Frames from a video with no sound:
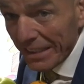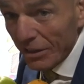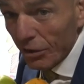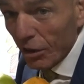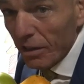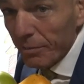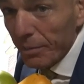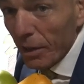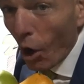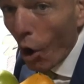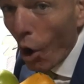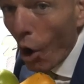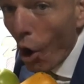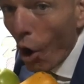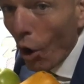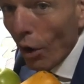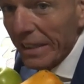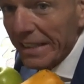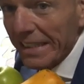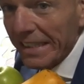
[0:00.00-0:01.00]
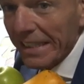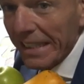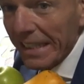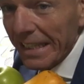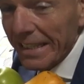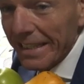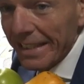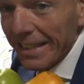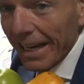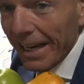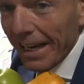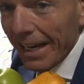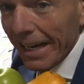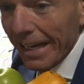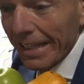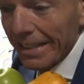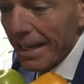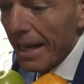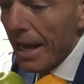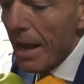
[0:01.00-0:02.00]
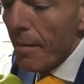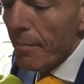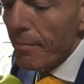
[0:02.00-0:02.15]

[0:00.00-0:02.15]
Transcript: It's going to be all this, guys.